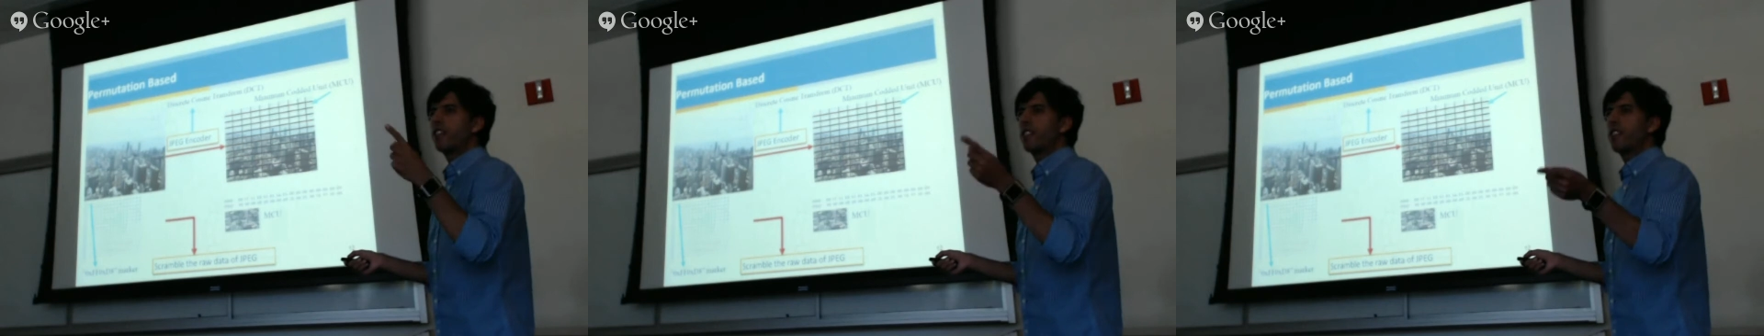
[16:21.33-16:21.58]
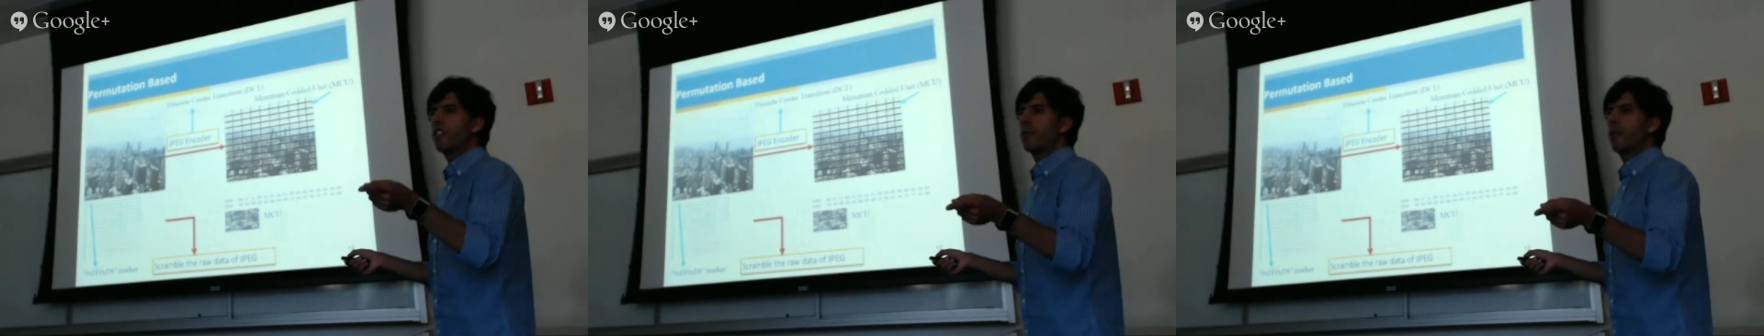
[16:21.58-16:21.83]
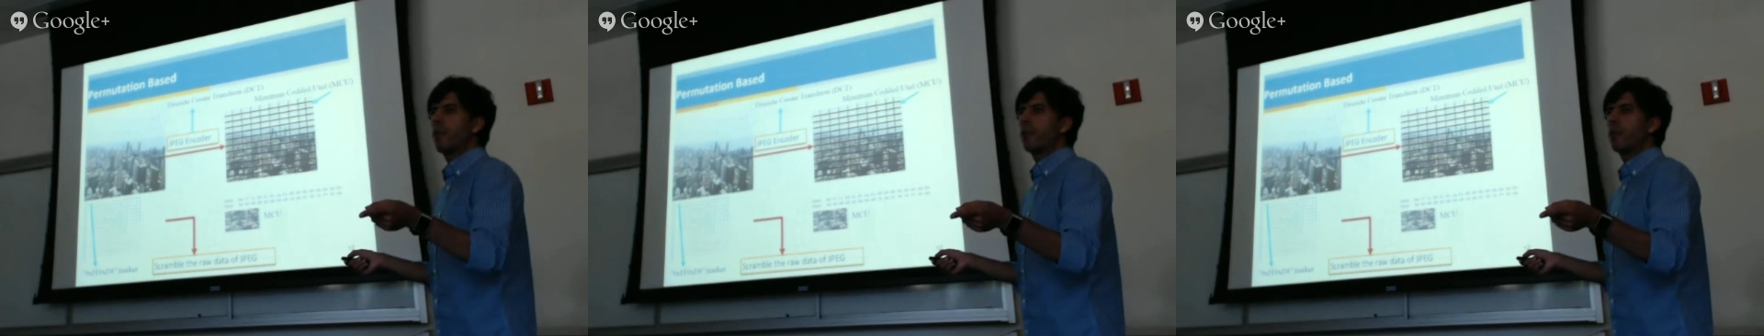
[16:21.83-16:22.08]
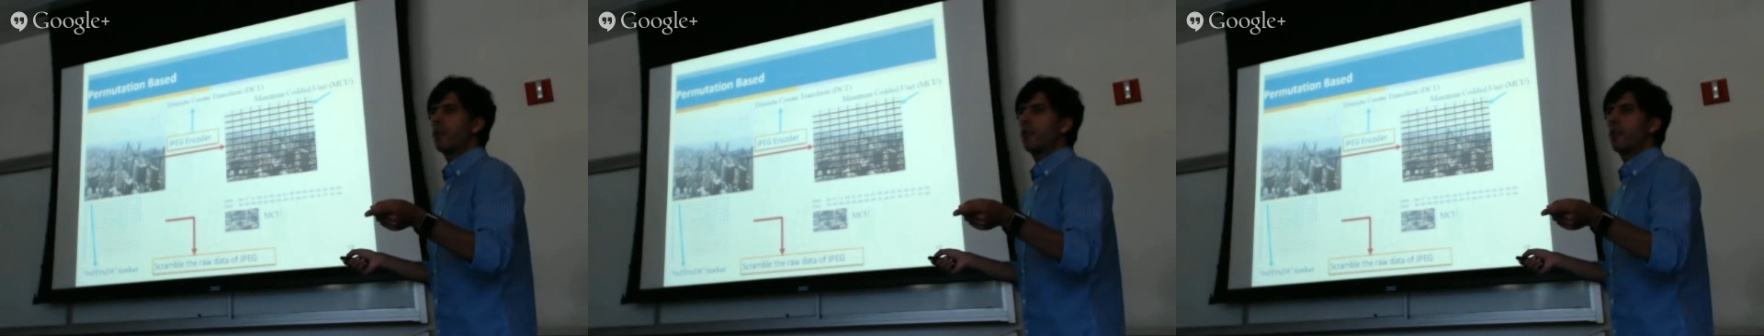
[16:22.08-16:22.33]
and the
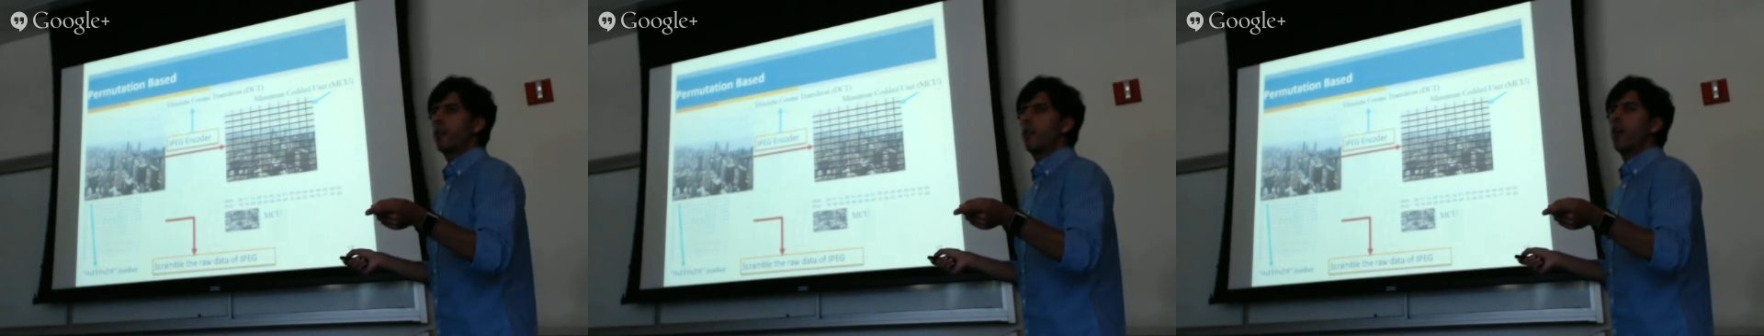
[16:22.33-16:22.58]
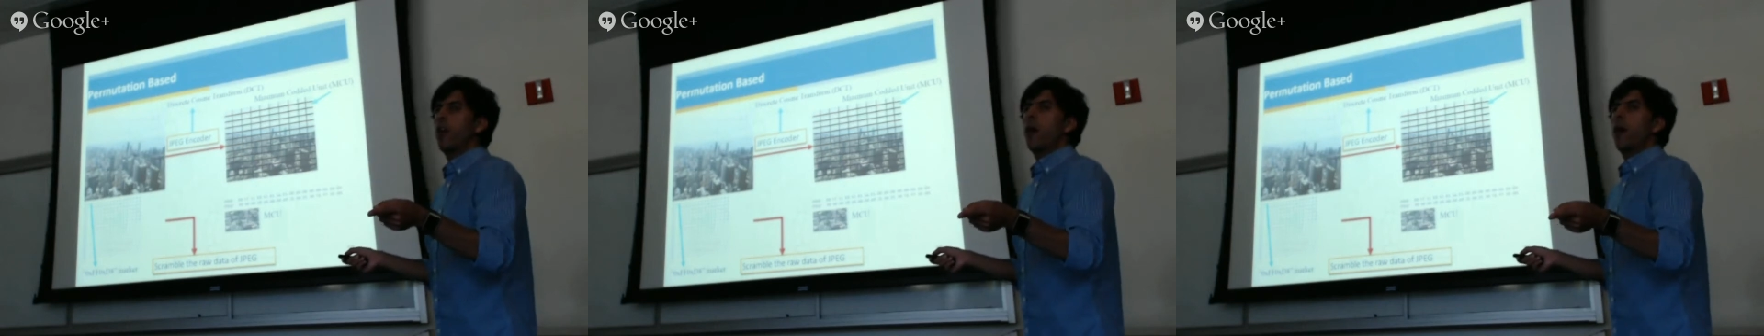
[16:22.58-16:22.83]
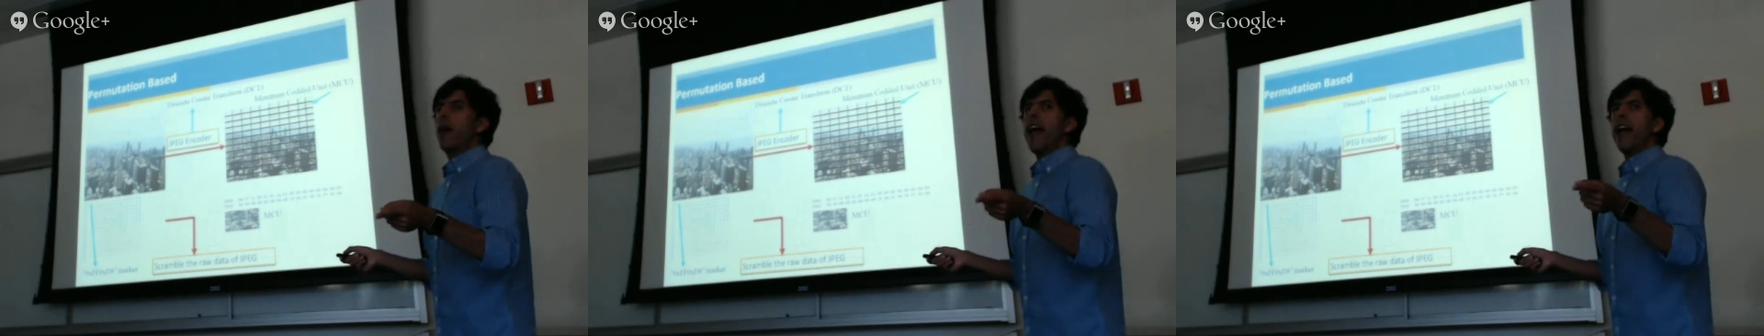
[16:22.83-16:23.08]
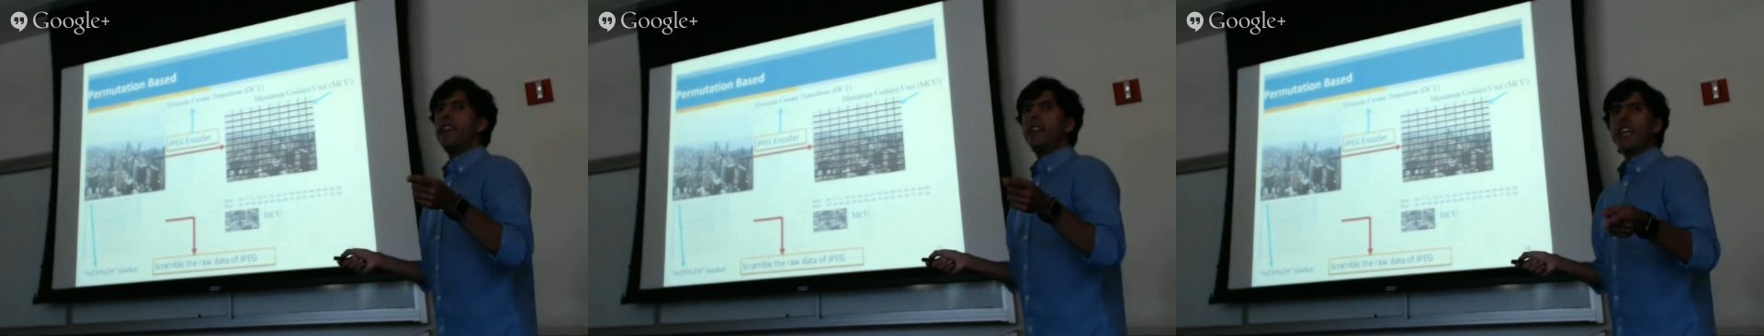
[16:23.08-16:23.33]
third part.
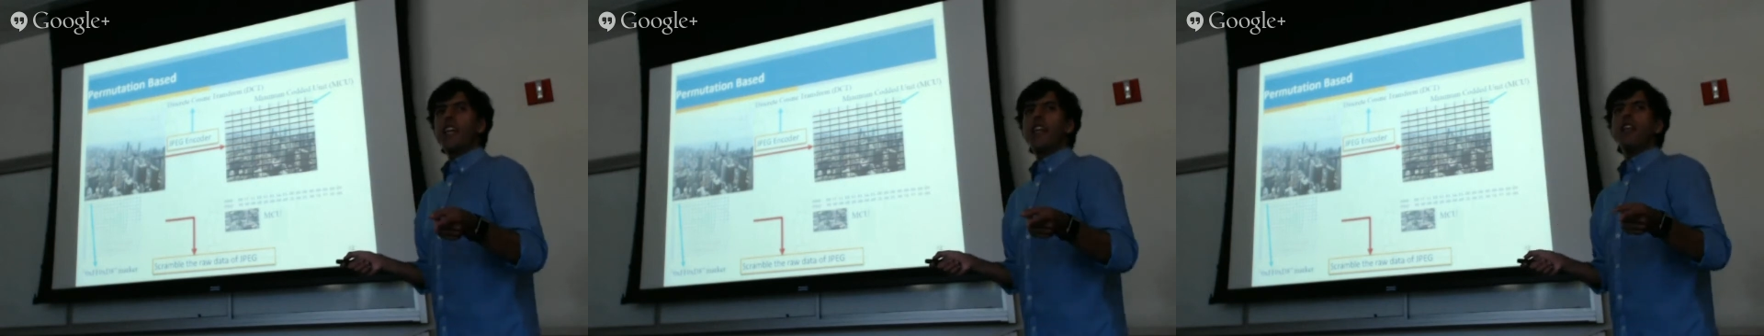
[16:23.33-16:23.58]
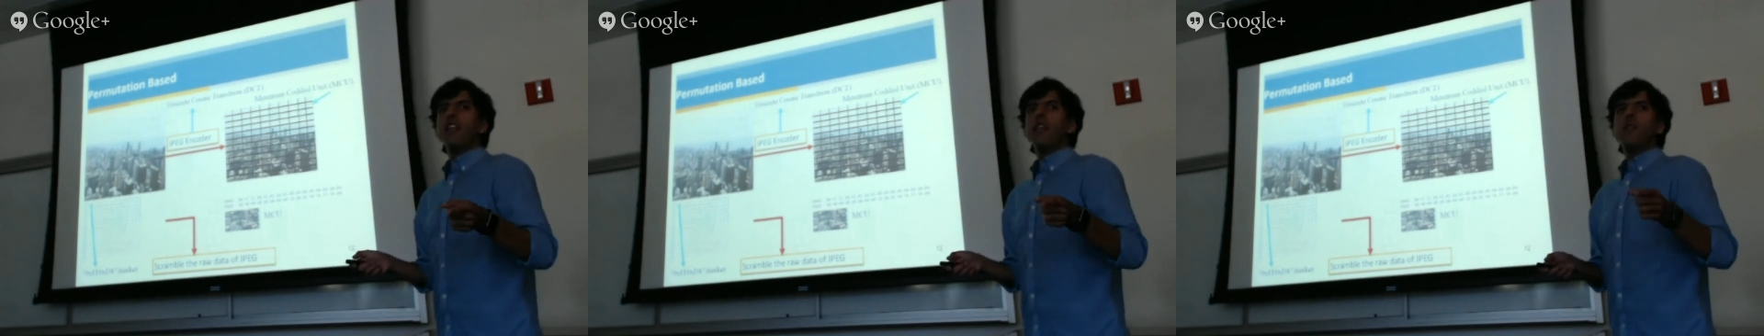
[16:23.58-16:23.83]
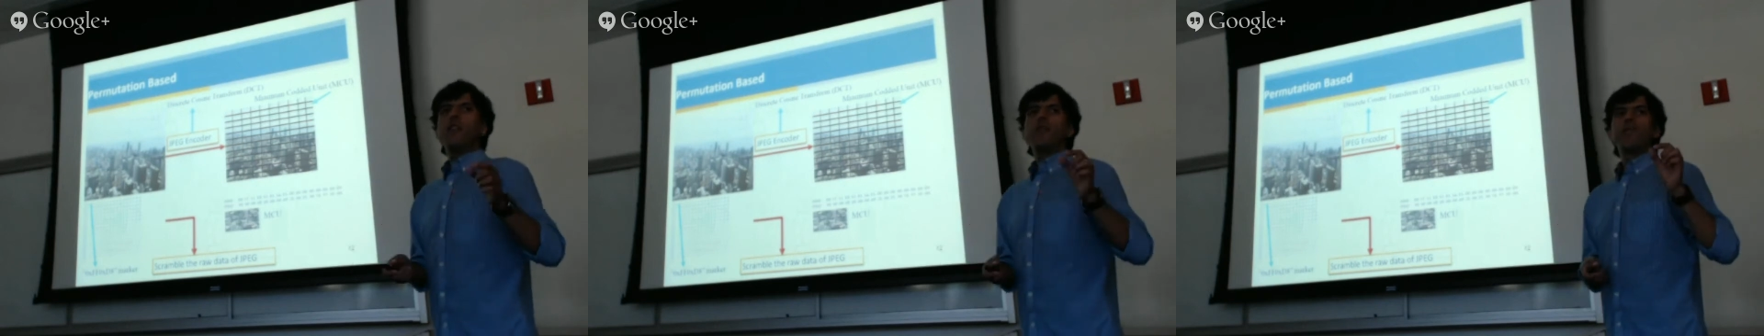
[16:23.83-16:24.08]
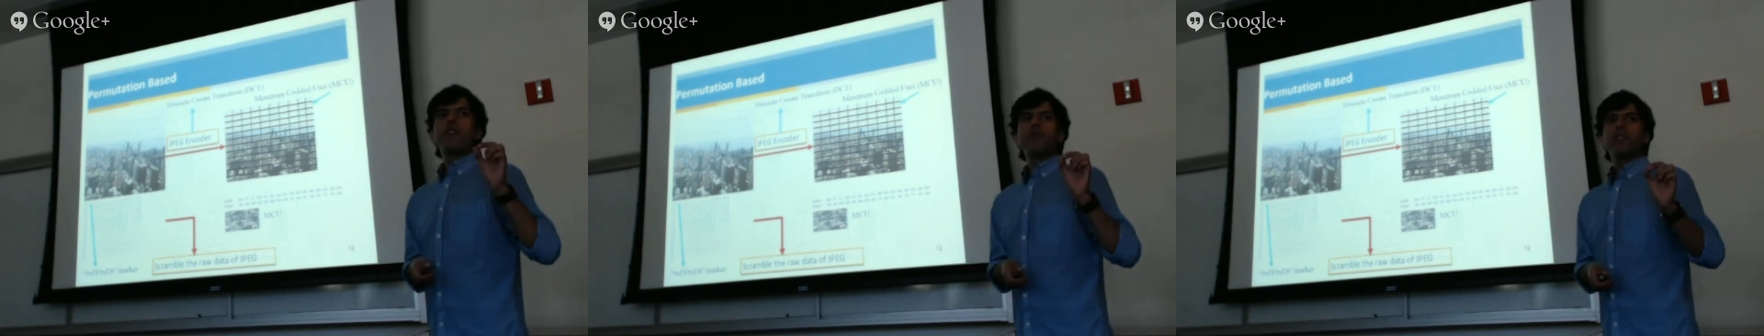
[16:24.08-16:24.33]
And then when